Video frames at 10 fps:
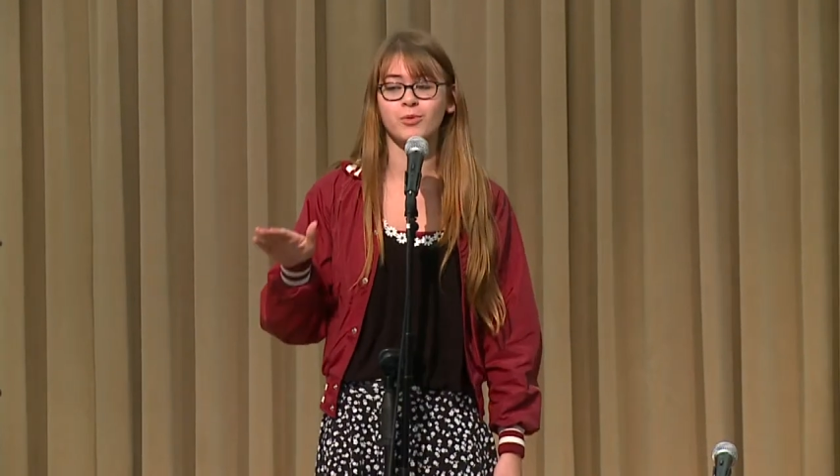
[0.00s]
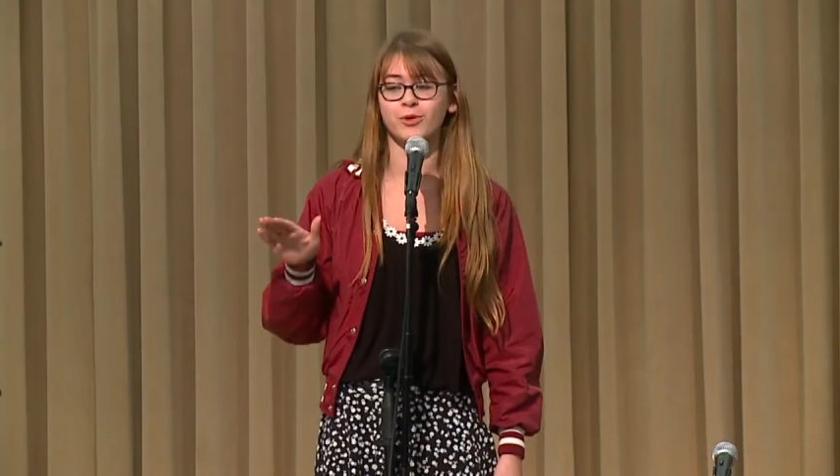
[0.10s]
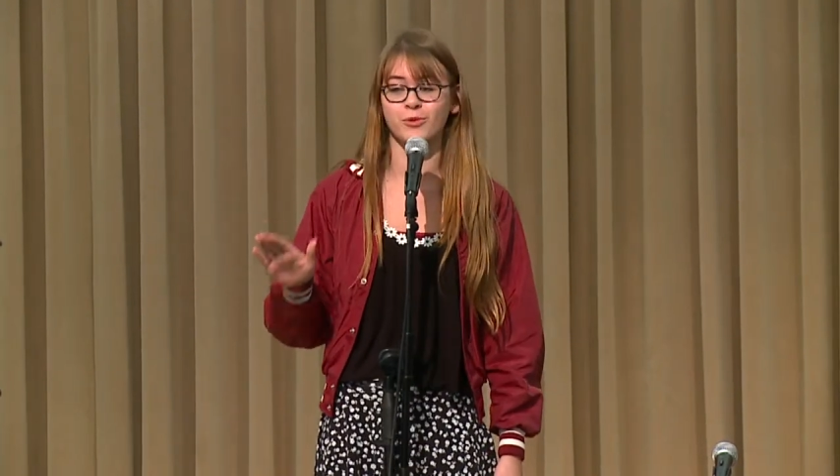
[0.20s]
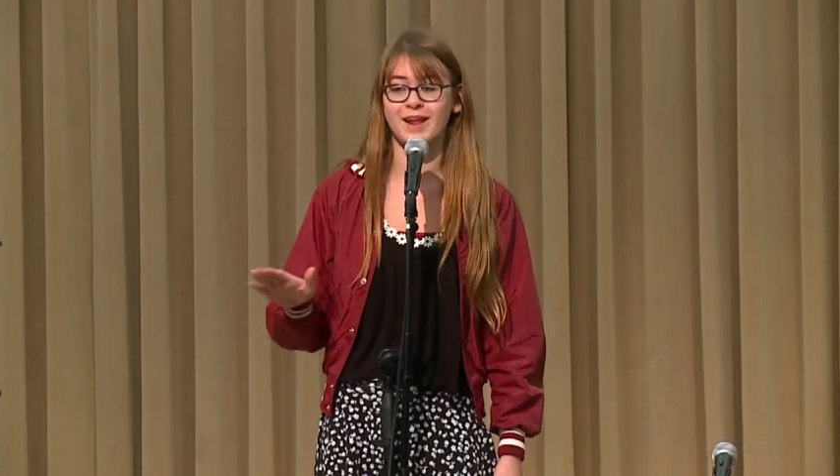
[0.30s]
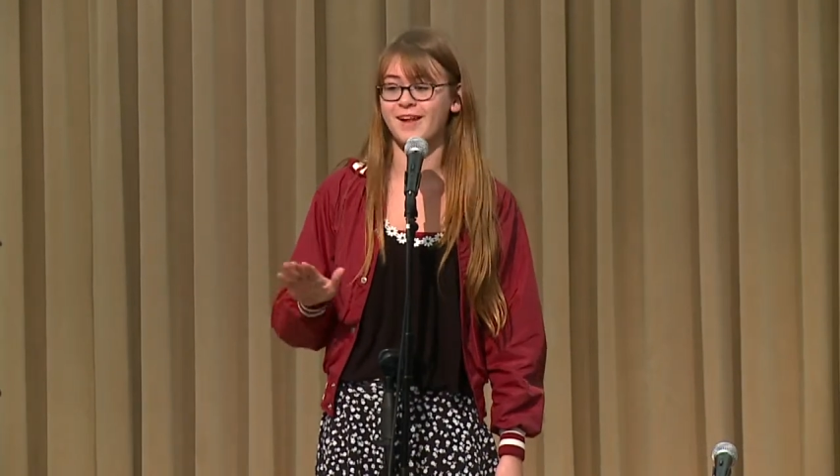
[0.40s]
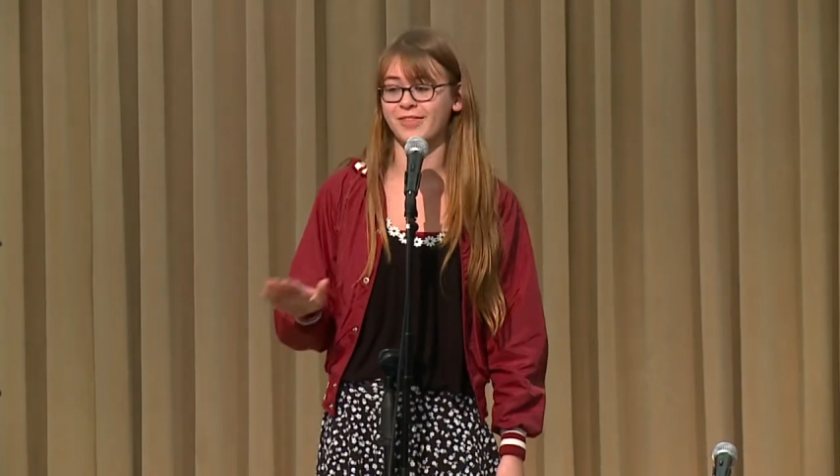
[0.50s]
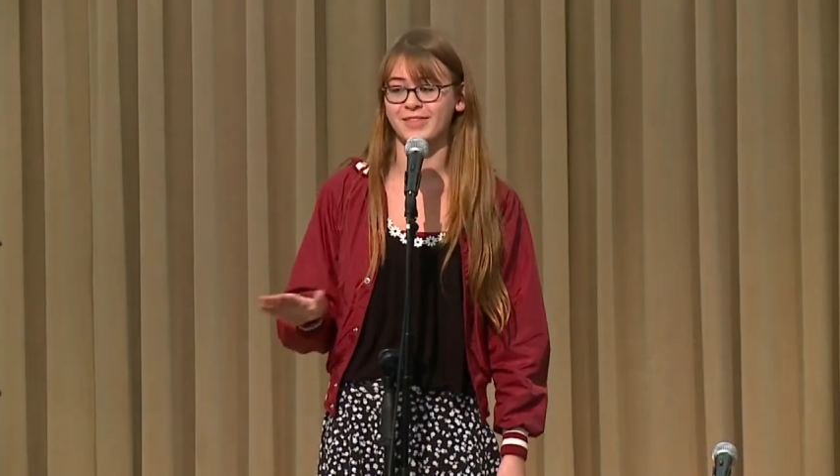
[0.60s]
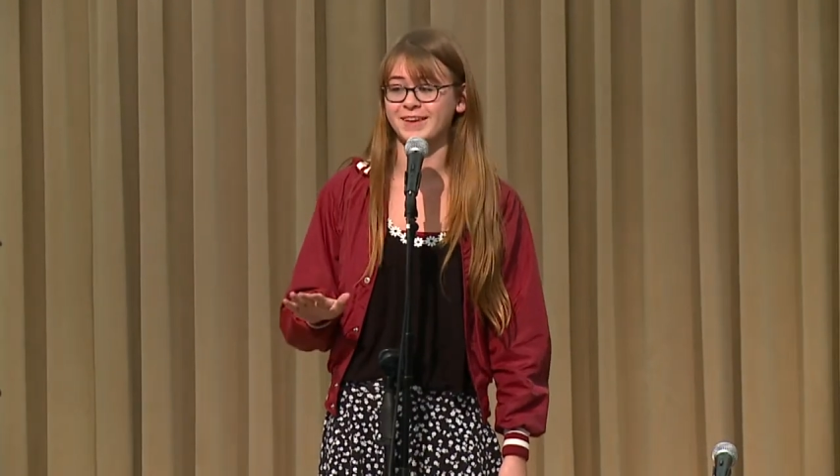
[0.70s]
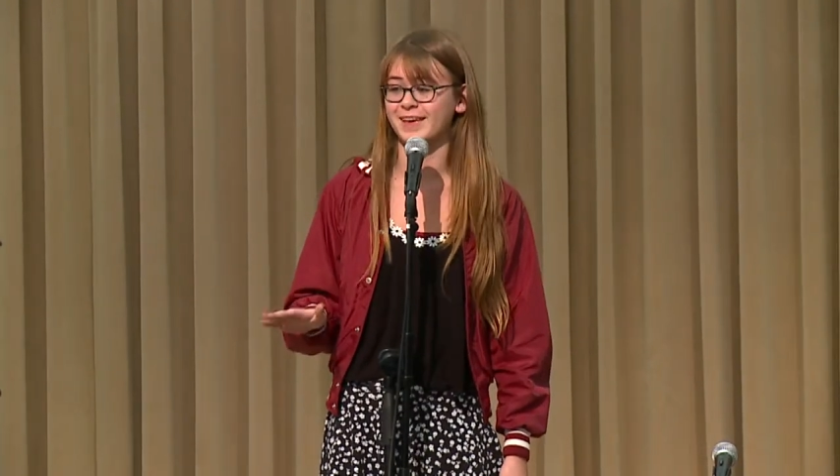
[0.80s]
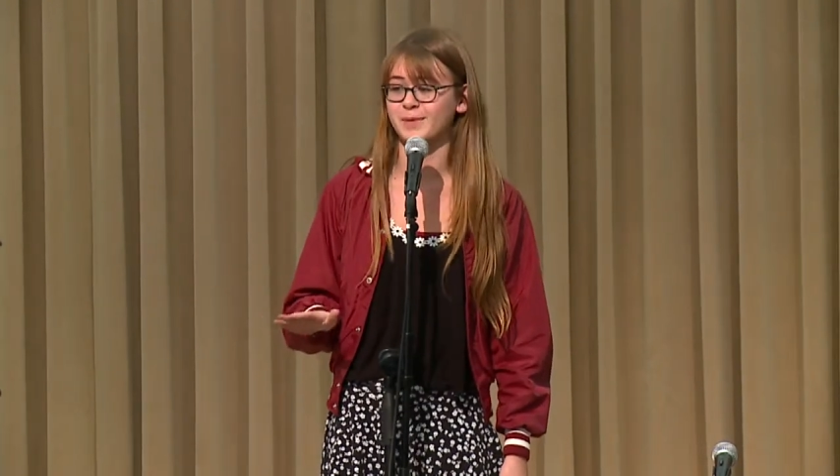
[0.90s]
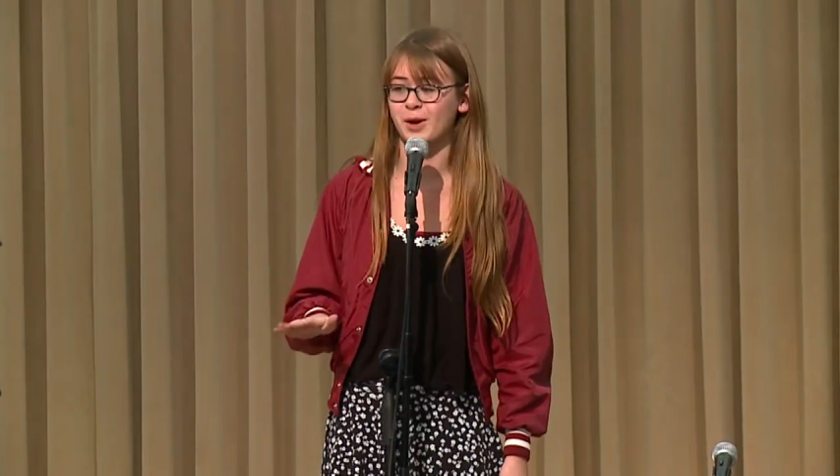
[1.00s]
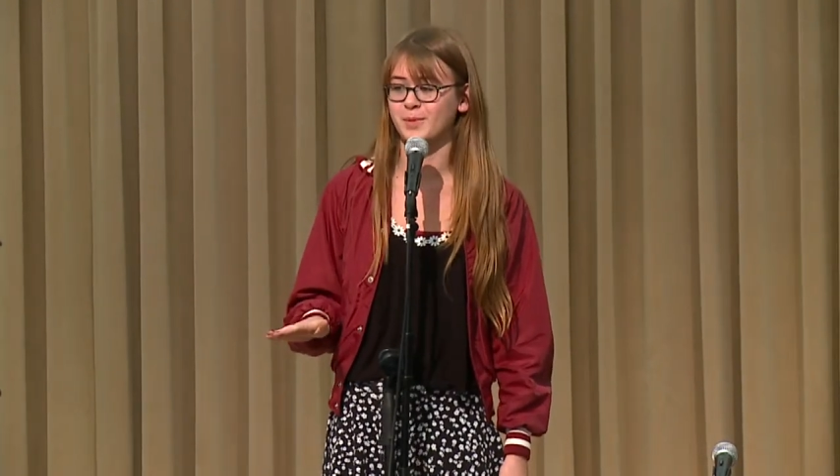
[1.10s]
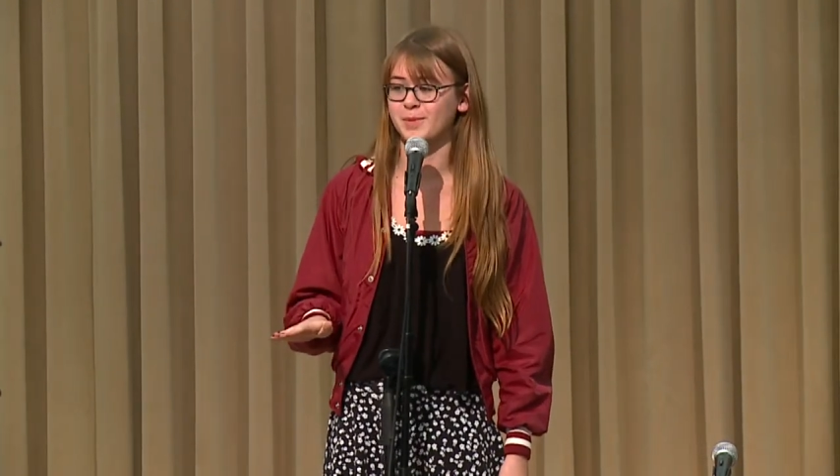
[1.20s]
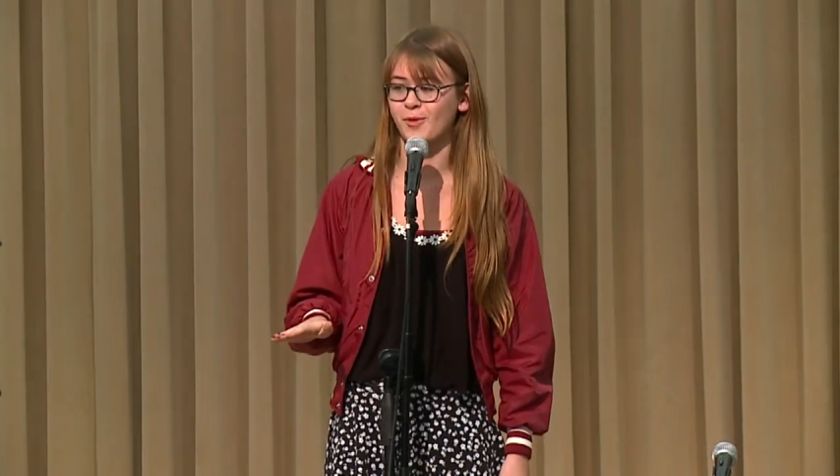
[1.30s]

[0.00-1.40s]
will regret not thinking about me